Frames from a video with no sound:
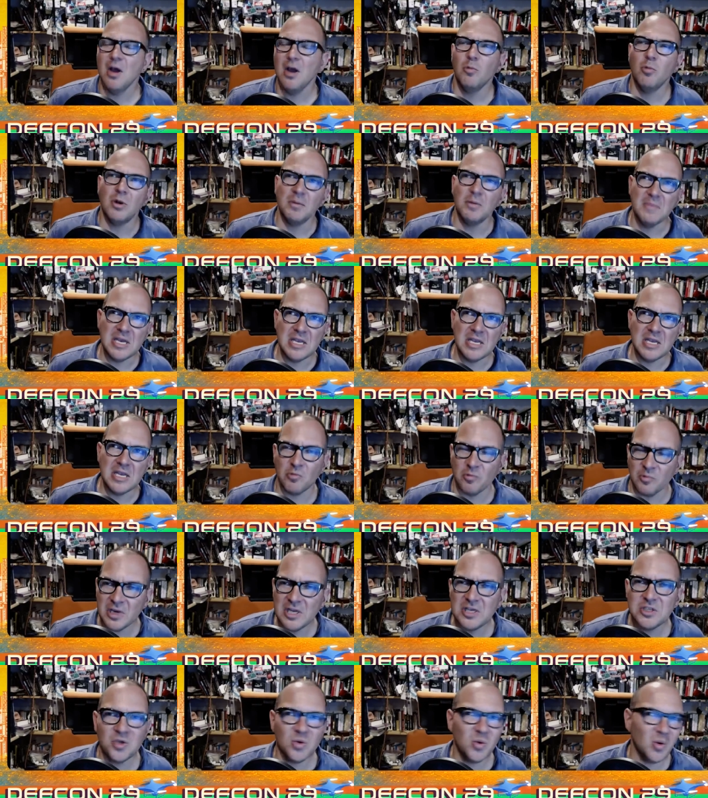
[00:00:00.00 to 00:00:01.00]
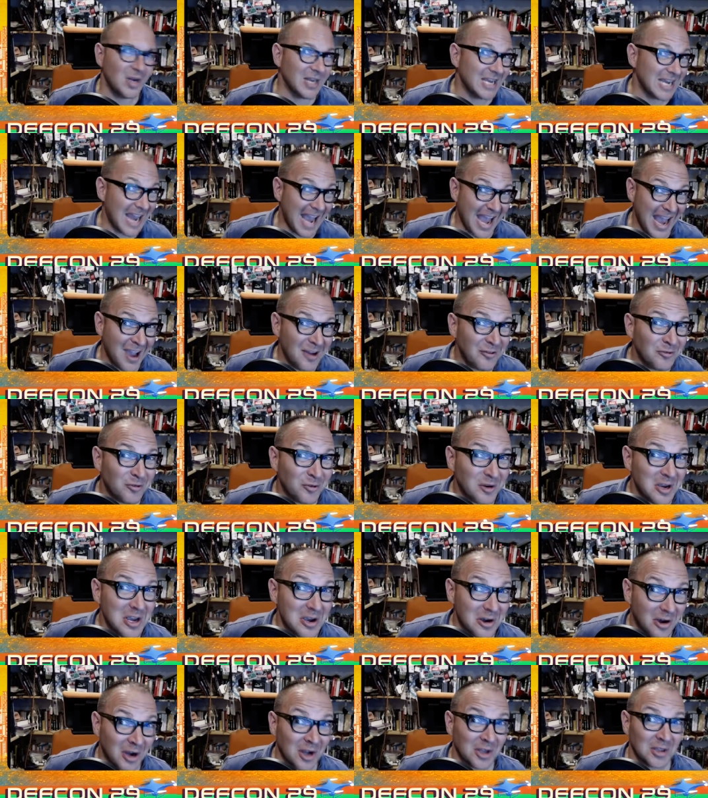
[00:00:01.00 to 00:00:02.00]
would mean retooling every
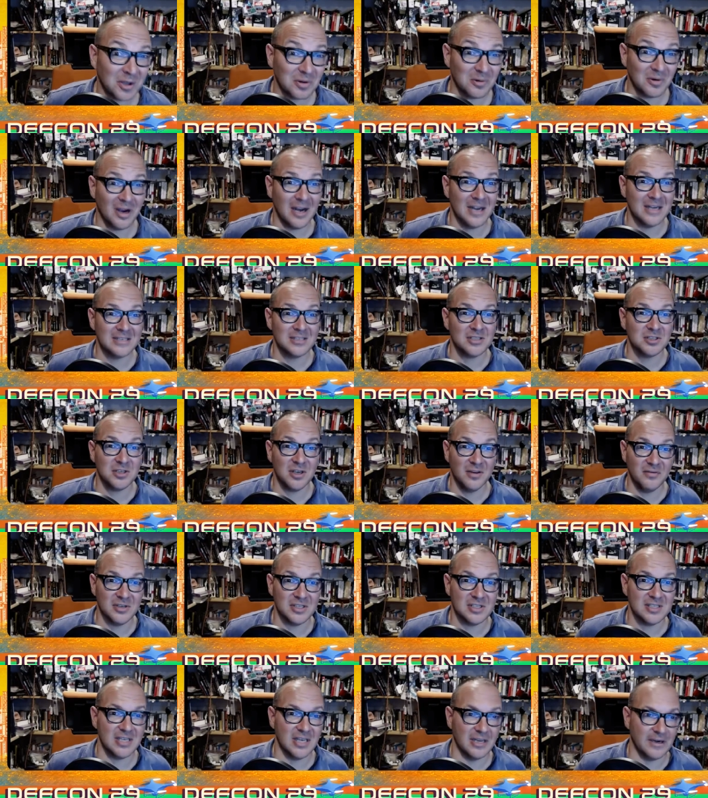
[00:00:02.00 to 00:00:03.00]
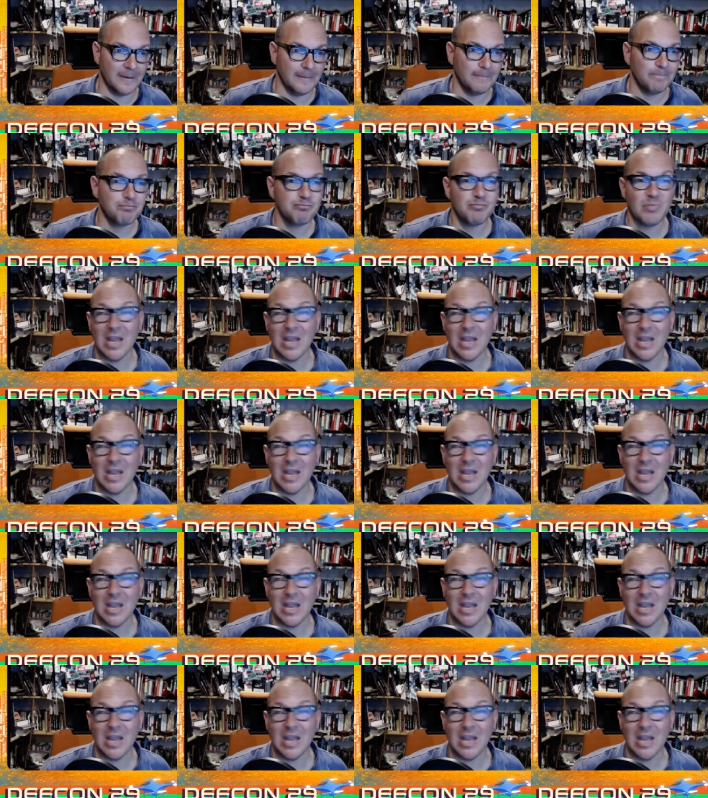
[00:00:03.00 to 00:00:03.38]
authorized service center